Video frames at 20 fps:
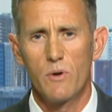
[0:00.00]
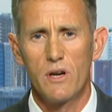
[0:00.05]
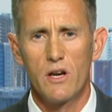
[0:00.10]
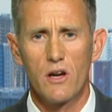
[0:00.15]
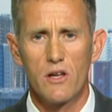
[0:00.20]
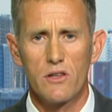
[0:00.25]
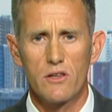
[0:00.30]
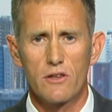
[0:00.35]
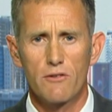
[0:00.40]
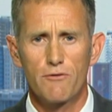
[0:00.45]

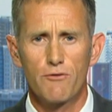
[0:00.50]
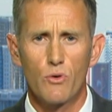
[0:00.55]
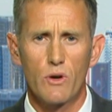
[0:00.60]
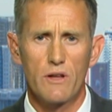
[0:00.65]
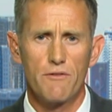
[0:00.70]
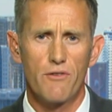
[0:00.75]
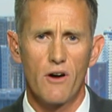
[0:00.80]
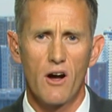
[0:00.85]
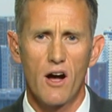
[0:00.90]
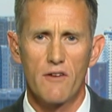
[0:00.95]
We know that the
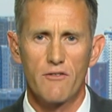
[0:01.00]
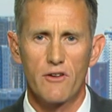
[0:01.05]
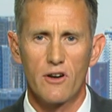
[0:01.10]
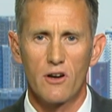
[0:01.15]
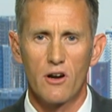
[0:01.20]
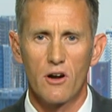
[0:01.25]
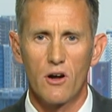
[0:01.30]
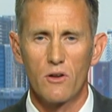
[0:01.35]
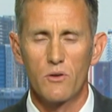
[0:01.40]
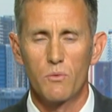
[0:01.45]

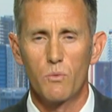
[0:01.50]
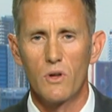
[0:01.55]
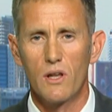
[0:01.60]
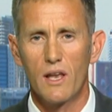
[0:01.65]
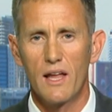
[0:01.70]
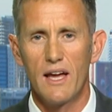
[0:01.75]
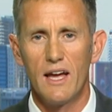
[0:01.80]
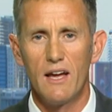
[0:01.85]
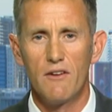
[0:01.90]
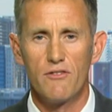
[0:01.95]
45 year old
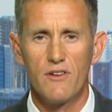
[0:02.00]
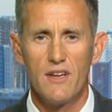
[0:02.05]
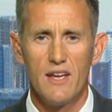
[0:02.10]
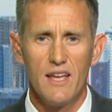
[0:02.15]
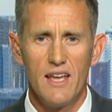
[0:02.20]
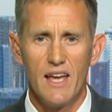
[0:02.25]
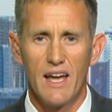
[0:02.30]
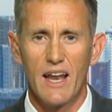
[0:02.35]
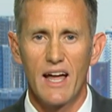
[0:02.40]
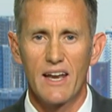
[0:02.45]
will have
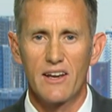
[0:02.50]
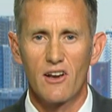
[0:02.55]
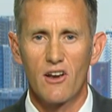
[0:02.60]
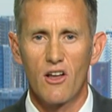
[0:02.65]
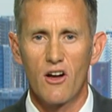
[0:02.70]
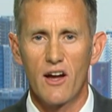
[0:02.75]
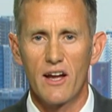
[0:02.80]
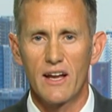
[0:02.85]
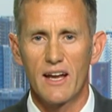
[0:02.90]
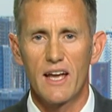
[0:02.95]
an
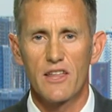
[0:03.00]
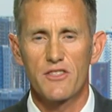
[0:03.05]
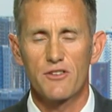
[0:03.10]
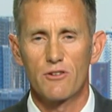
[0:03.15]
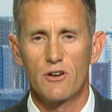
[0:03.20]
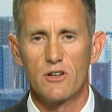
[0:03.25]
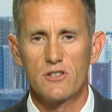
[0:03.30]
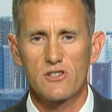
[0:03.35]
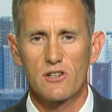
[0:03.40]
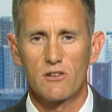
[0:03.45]
underlying
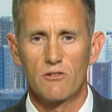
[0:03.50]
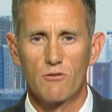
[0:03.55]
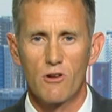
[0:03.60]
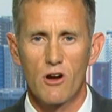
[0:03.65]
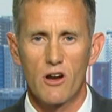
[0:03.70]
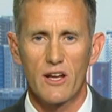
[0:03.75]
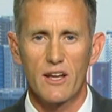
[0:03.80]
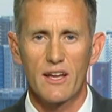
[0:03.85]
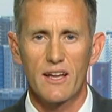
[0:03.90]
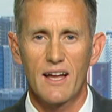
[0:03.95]

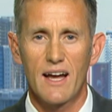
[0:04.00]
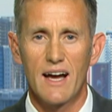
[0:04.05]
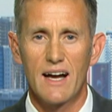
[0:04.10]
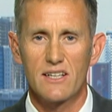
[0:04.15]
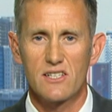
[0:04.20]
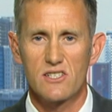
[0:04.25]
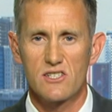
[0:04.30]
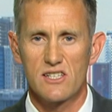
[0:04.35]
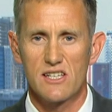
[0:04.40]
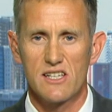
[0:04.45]
atherosclerotic
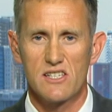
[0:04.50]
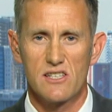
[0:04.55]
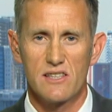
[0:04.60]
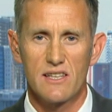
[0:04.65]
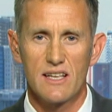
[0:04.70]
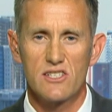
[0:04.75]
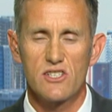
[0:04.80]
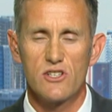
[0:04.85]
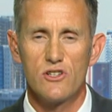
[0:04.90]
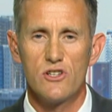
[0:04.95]
heart
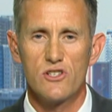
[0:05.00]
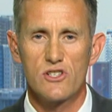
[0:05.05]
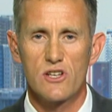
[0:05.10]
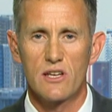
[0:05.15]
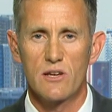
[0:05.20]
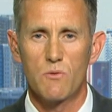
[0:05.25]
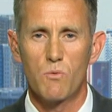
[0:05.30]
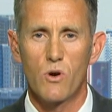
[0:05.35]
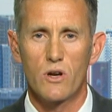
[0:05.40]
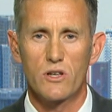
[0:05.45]
disease, and that's
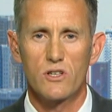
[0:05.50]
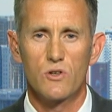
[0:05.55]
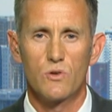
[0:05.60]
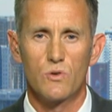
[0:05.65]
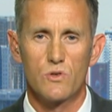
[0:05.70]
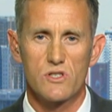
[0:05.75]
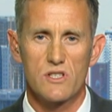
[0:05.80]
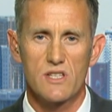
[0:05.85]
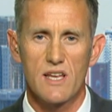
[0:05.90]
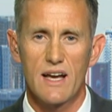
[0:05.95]
usually what
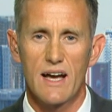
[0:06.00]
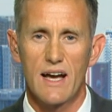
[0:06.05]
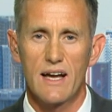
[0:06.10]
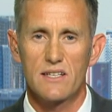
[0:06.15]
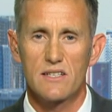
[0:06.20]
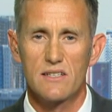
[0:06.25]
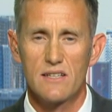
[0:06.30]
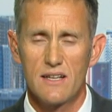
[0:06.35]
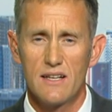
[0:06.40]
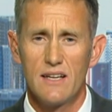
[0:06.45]
causes
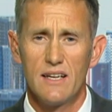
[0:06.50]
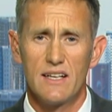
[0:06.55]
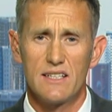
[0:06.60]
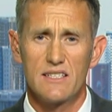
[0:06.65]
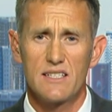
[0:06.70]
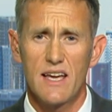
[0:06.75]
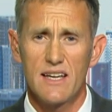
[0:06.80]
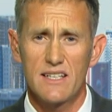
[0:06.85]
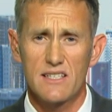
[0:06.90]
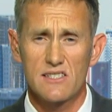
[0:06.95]
heart
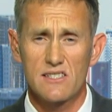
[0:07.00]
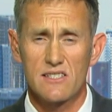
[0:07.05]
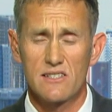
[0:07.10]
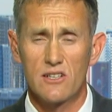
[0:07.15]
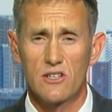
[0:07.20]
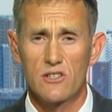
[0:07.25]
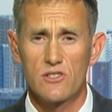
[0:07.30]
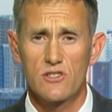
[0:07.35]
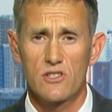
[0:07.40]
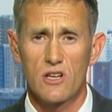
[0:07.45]

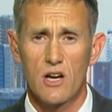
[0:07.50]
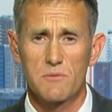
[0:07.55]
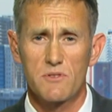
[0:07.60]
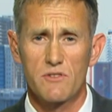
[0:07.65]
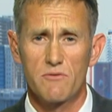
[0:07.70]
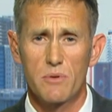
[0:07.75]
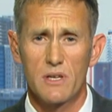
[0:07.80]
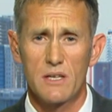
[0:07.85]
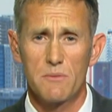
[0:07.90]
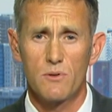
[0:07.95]
attacks in those
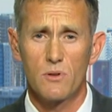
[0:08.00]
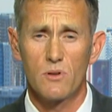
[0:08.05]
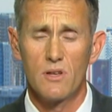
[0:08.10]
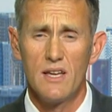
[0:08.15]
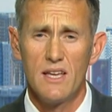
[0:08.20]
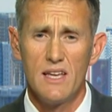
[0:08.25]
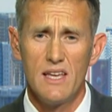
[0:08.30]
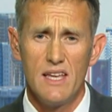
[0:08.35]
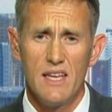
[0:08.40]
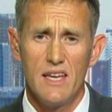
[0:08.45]
types of
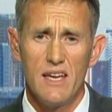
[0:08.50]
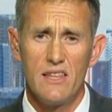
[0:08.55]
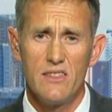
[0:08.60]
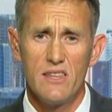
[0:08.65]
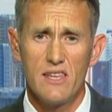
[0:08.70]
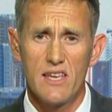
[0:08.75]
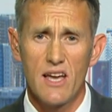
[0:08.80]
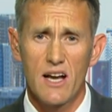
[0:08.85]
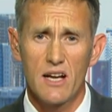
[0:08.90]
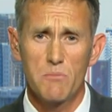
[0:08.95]
people.
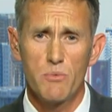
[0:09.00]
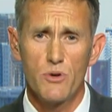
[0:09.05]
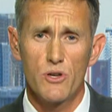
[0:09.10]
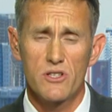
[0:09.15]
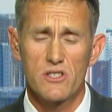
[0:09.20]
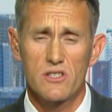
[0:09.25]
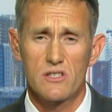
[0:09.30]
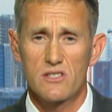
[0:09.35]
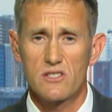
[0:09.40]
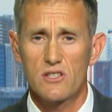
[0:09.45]
In the young
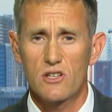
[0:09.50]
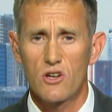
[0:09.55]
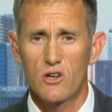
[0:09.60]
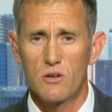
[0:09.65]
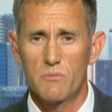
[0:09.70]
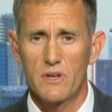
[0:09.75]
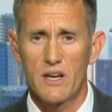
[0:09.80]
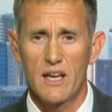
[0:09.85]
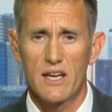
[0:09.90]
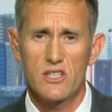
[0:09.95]
person, it's a
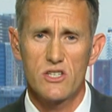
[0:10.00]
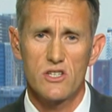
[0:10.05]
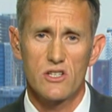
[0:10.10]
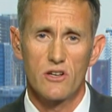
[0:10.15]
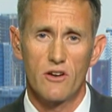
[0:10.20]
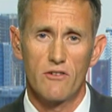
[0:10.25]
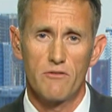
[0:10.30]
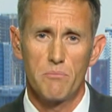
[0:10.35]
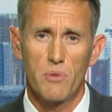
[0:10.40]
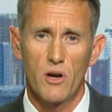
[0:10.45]

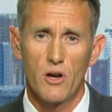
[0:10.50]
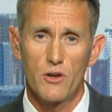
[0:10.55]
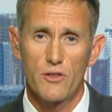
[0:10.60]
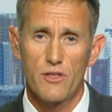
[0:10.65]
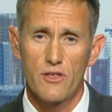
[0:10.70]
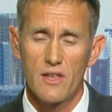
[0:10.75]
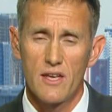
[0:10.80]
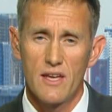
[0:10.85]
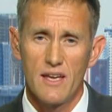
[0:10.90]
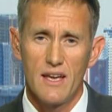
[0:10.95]
combination of
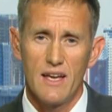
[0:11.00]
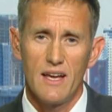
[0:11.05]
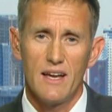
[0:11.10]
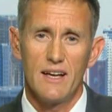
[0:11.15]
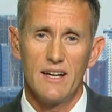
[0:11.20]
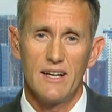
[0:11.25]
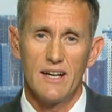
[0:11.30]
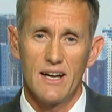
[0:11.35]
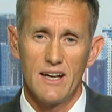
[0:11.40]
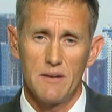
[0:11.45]
both
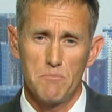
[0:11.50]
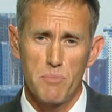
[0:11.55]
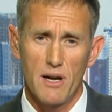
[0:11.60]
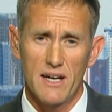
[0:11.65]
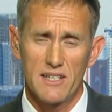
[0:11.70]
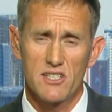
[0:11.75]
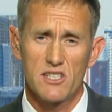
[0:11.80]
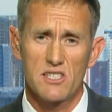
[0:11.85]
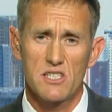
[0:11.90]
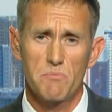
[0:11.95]
uh,
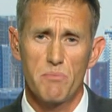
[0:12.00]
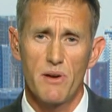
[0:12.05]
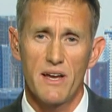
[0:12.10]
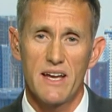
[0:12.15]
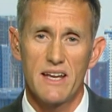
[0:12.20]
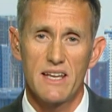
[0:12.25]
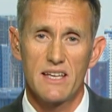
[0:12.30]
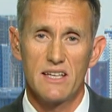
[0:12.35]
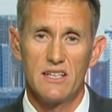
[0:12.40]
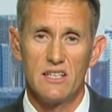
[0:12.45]

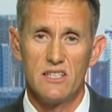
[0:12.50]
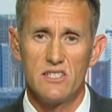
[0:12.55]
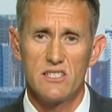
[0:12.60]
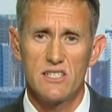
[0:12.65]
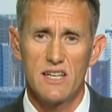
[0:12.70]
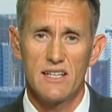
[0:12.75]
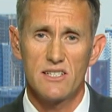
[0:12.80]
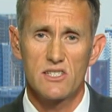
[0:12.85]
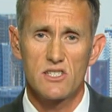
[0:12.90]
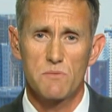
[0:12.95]
participating in
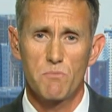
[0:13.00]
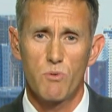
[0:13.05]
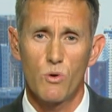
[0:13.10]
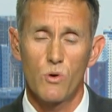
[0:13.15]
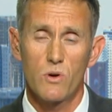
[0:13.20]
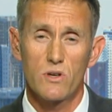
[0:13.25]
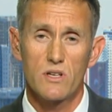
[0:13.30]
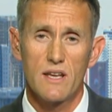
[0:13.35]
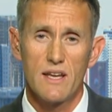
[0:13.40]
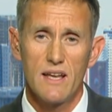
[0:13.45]
intense
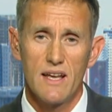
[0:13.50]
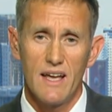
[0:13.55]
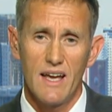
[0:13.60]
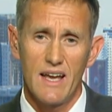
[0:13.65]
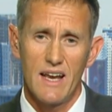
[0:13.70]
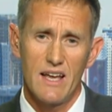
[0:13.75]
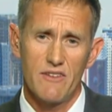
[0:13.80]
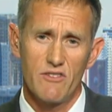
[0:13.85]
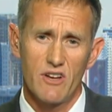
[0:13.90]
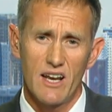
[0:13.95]
sport
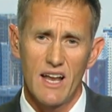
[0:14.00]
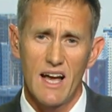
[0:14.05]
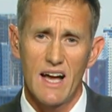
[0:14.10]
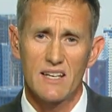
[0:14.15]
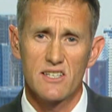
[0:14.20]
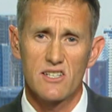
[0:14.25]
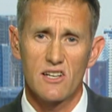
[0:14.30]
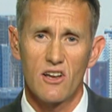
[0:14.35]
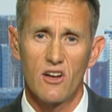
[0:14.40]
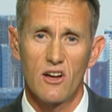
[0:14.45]
and having an
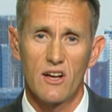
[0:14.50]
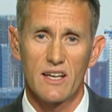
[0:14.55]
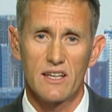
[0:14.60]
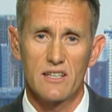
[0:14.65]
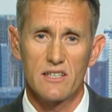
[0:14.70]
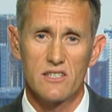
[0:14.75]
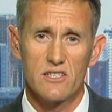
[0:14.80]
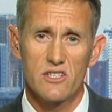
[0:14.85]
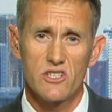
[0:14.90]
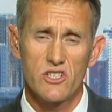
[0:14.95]

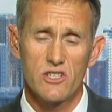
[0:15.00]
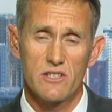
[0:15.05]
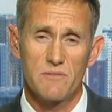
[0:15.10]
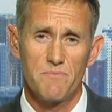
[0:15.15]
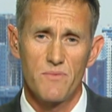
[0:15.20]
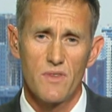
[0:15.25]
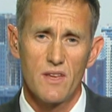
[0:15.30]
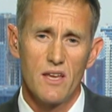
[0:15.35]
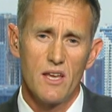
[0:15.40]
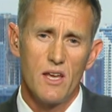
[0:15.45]
underlying
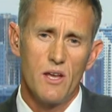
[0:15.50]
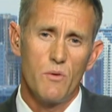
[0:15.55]
condition.